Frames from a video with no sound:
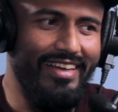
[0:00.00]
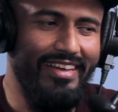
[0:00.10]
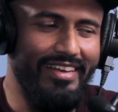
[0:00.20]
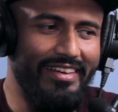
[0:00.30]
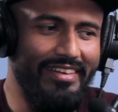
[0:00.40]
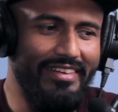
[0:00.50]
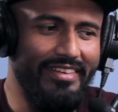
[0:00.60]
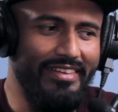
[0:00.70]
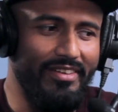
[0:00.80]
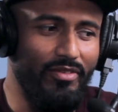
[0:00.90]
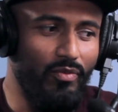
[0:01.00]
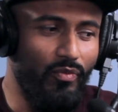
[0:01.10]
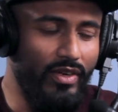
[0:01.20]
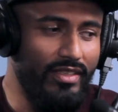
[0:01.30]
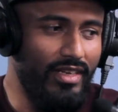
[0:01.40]
And
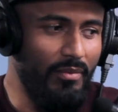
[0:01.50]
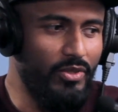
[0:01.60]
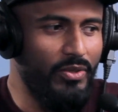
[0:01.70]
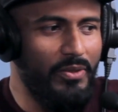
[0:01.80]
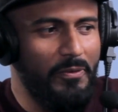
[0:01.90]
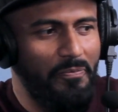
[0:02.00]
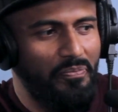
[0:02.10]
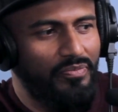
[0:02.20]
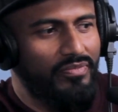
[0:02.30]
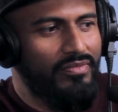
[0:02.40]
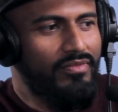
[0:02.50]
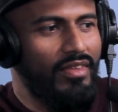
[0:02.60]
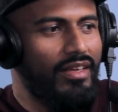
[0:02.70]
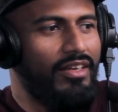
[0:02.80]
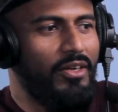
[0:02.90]
when it comes to
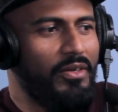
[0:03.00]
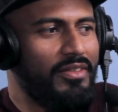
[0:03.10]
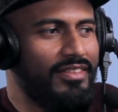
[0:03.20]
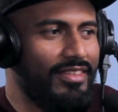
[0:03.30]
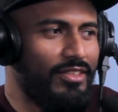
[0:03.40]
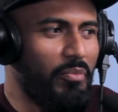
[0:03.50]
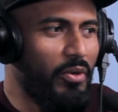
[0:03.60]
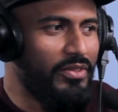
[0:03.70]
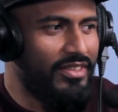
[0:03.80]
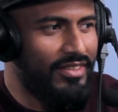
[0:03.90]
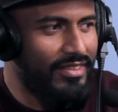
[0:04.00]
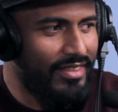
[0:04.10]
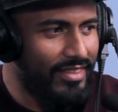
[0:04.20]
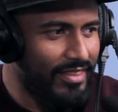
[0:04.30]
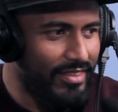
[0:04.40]
the sports,
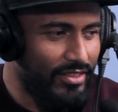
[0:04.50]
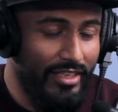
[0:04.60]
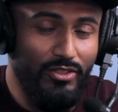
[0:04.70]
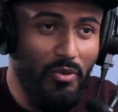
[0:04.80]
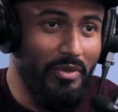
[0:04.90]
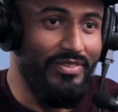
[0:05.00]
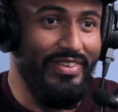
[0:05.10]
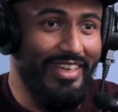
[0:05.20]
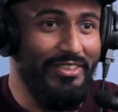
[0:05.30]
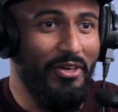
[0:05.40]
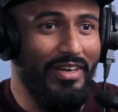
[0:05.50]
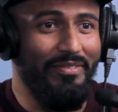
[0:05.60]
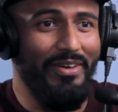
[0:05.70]
there's so much we can talk about.